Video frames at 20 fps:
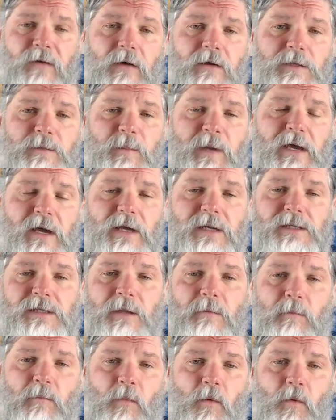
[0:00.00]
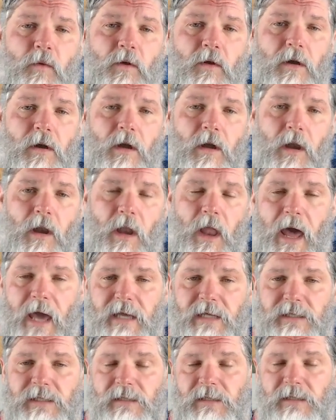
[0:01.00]
folks, because the more
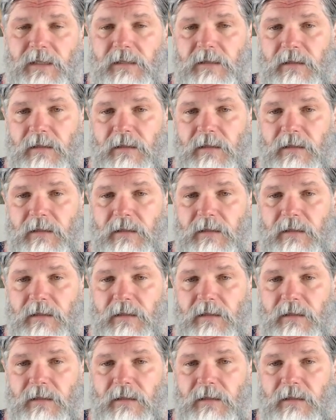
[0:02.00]
likes